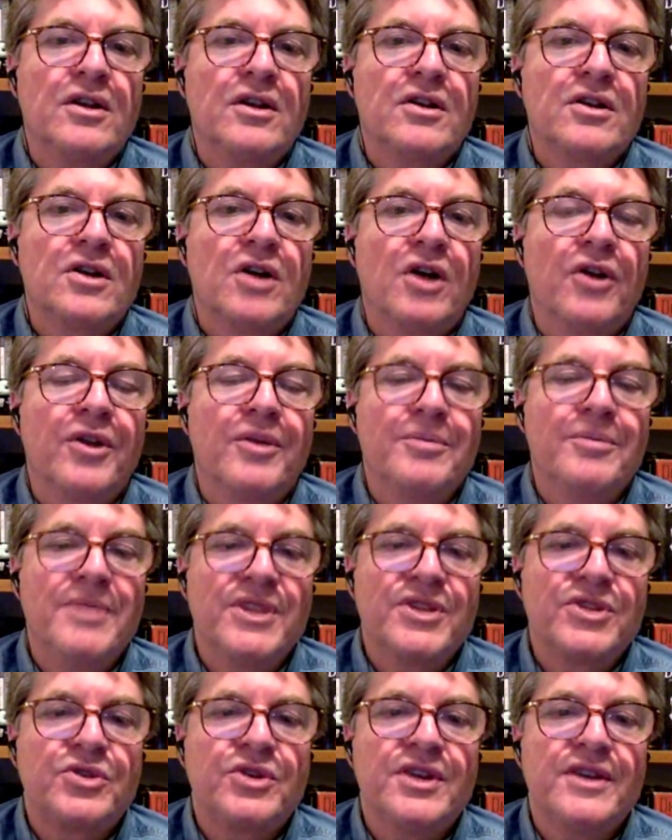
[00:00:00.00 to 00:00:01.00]
Called The
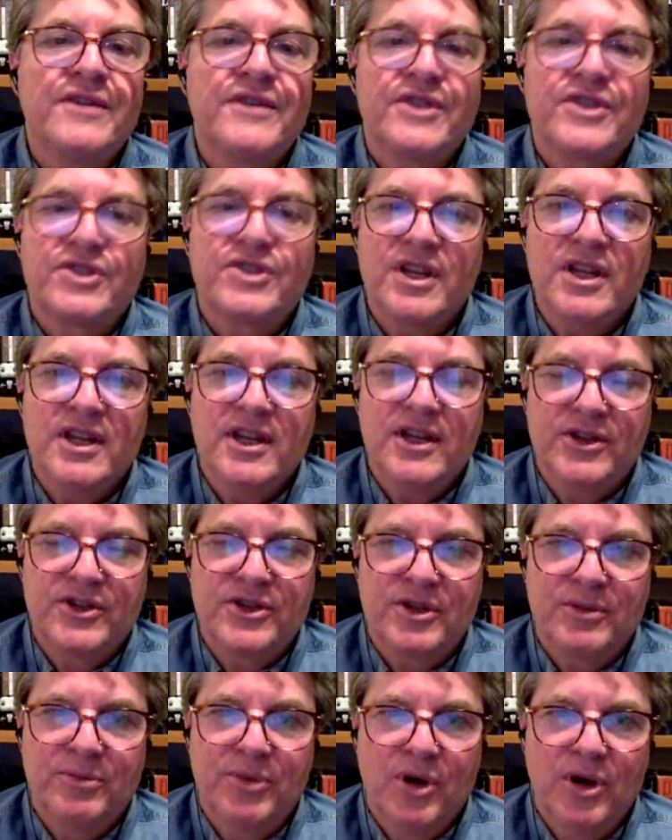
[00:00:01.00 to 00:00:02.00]
Mystery of the Sea is
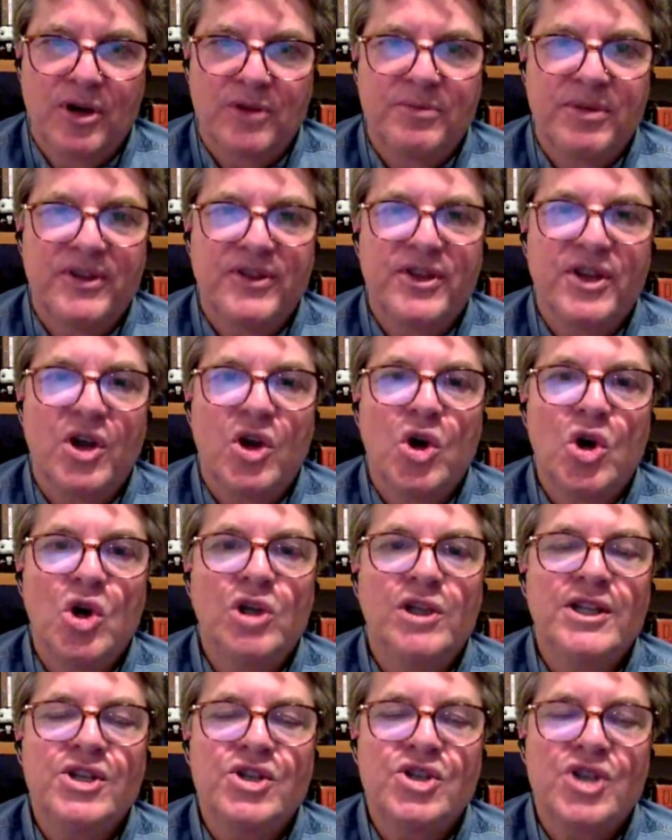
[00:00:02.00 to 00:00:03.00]
the book, but the
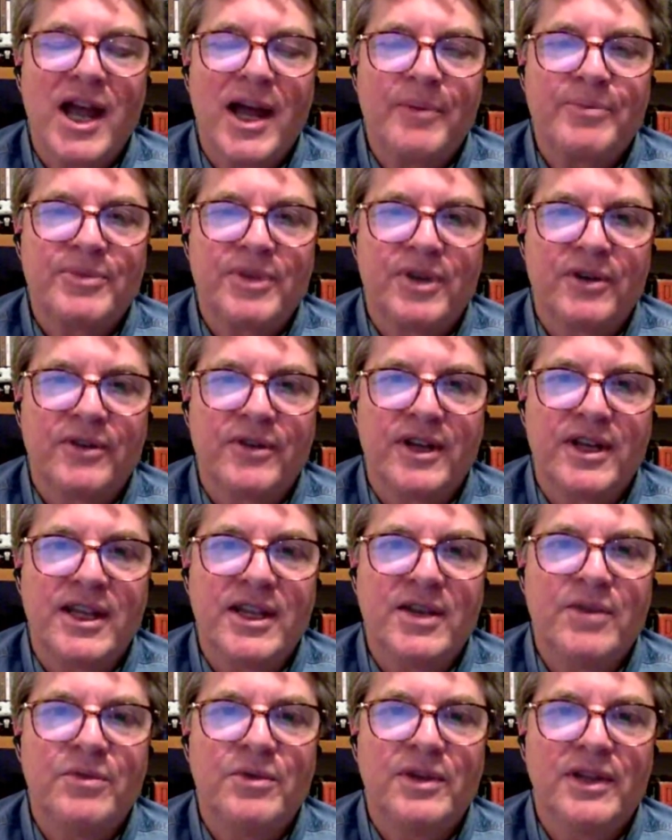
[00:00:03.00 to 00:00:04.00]
early chapter that he
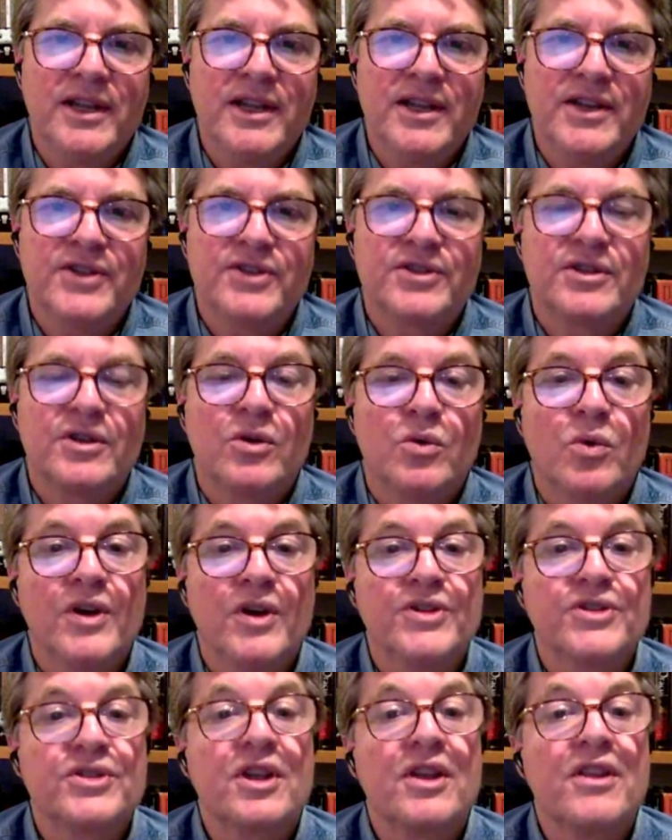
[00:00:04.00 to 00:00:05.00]
released
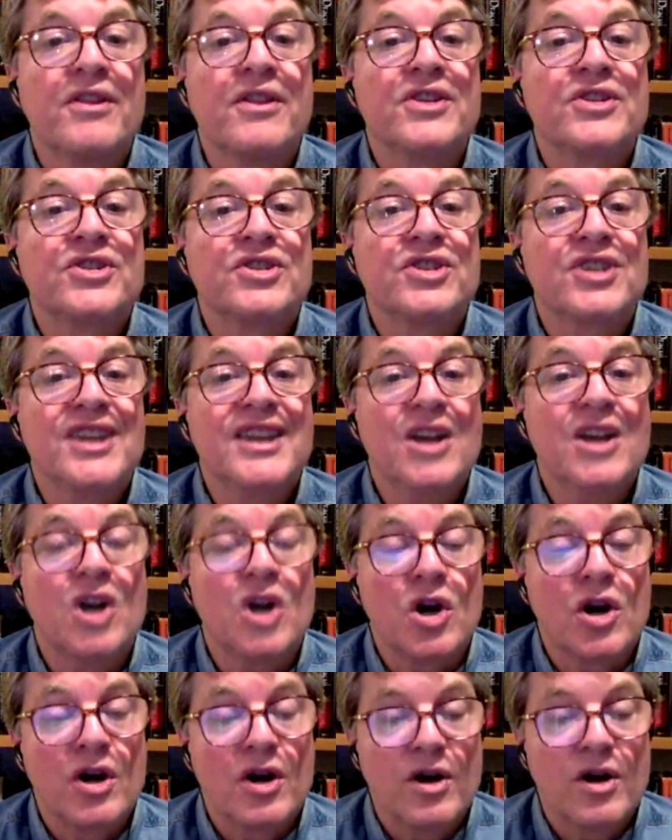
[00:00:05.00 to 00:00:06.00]
was The Seer.
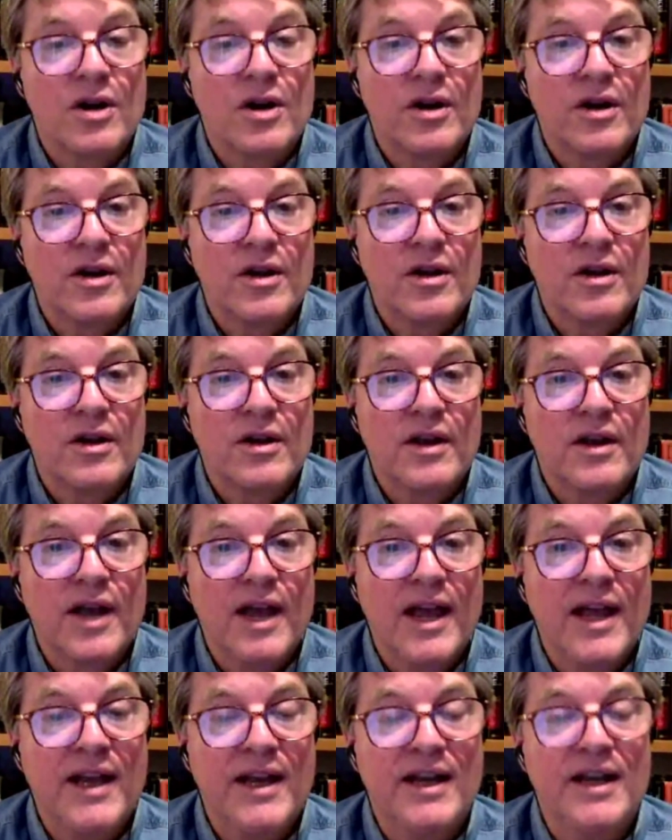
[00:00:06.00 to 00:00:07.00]

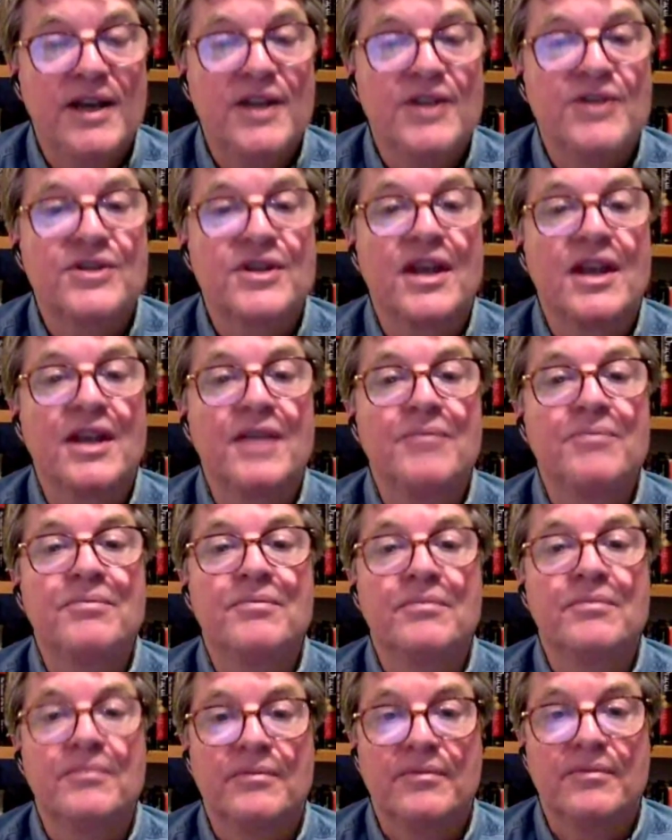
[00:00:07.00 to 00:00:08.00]
And it is a
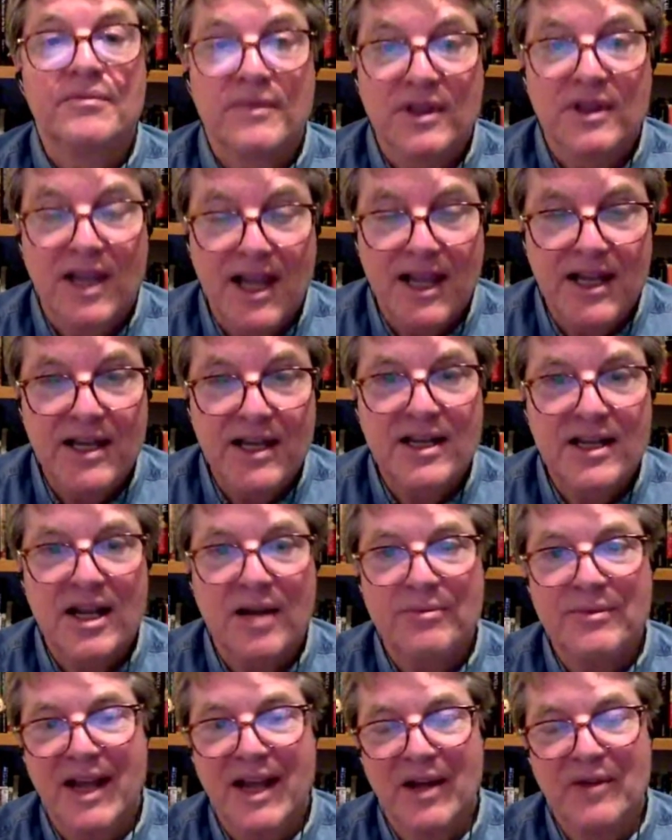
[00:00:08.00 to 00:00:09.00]
lady
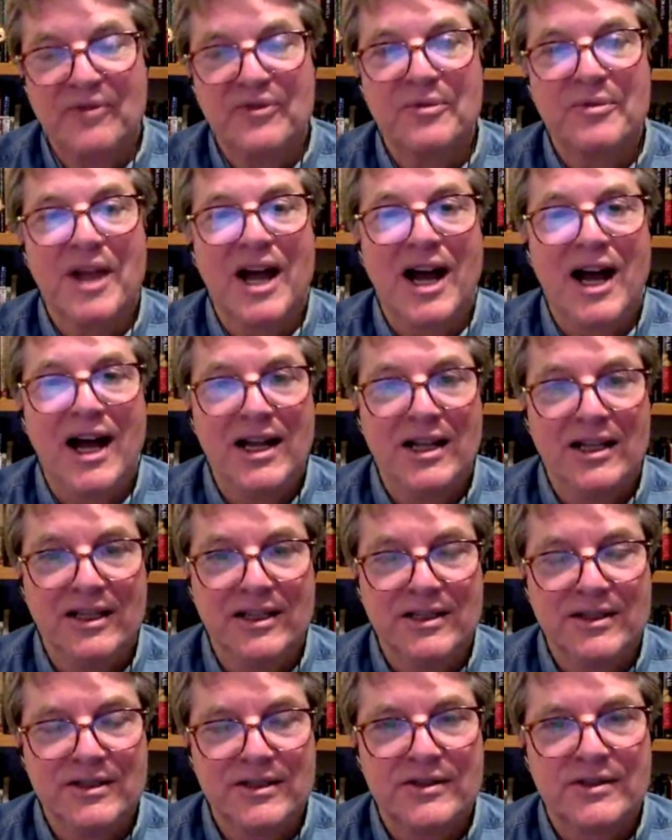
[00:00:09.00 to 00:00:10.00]
come down from the
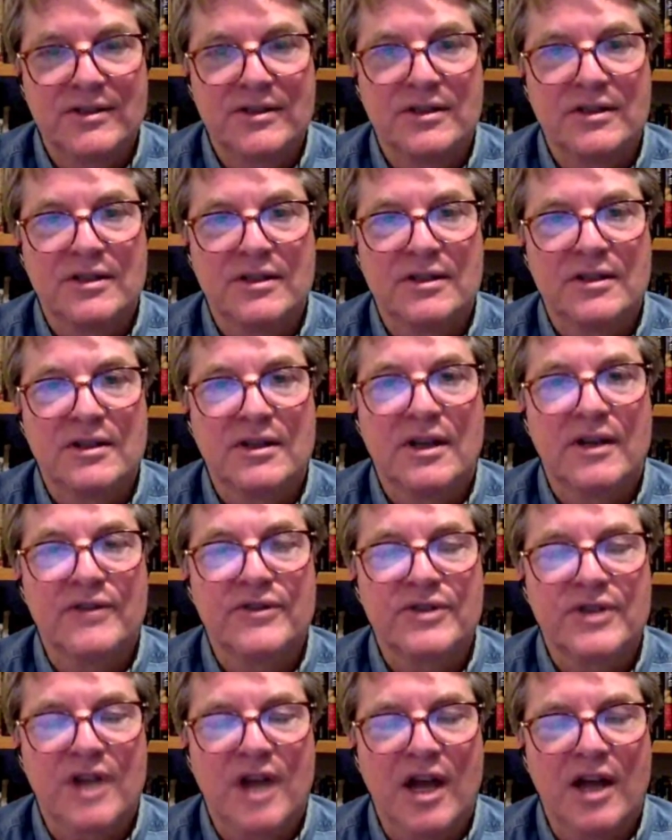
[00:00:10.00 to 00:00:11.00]
Highlands,
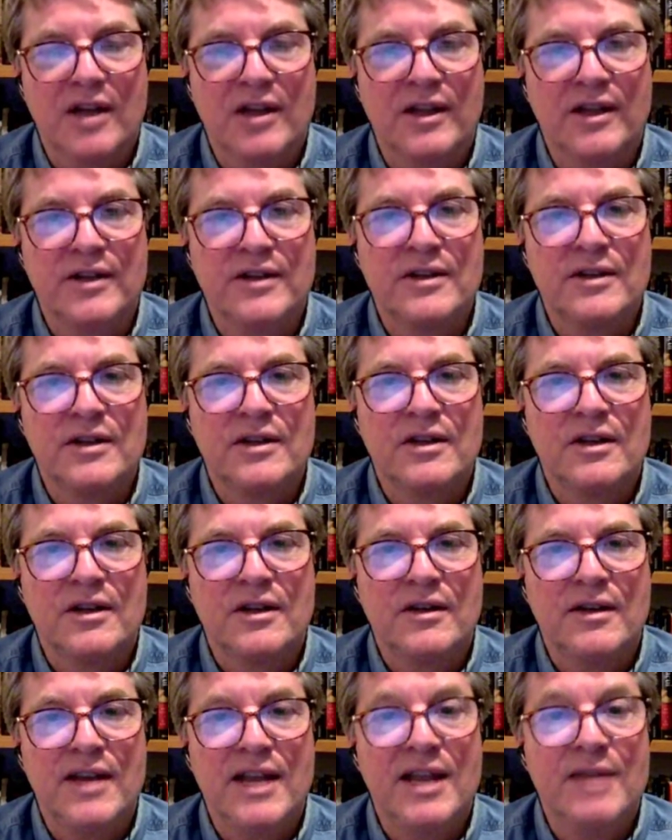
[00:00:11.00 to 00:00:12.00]
Scotland,
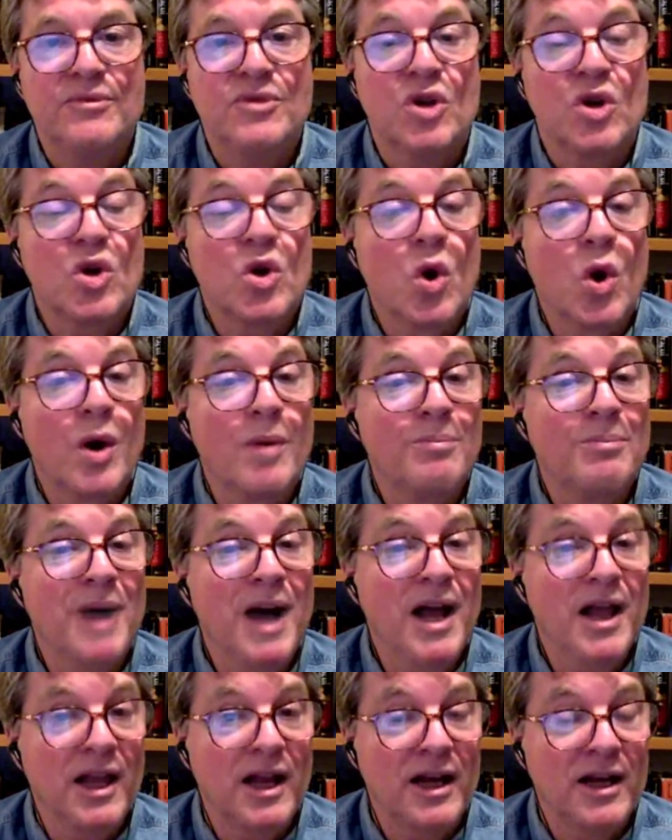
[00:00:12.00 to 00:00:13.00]
named
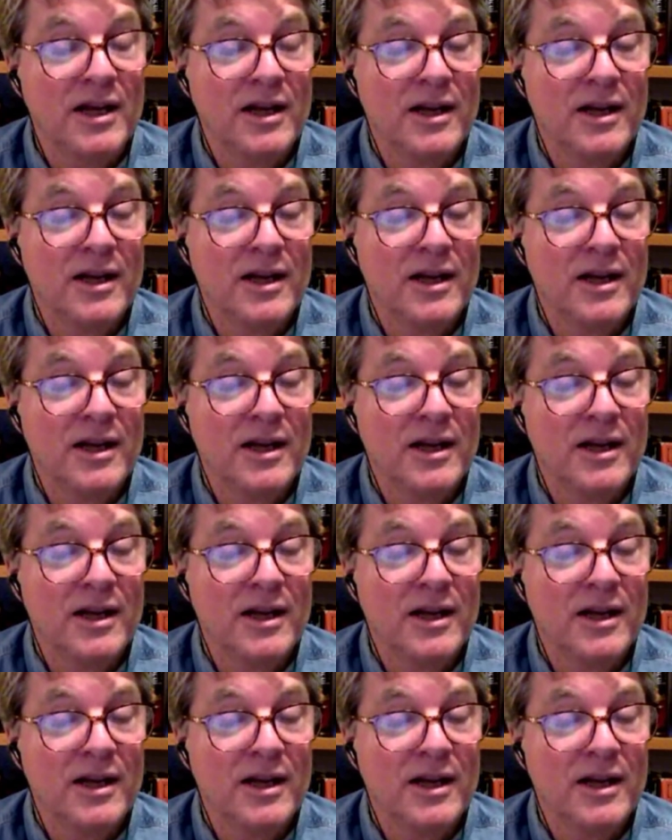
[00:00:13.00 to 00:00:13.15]
Gormala,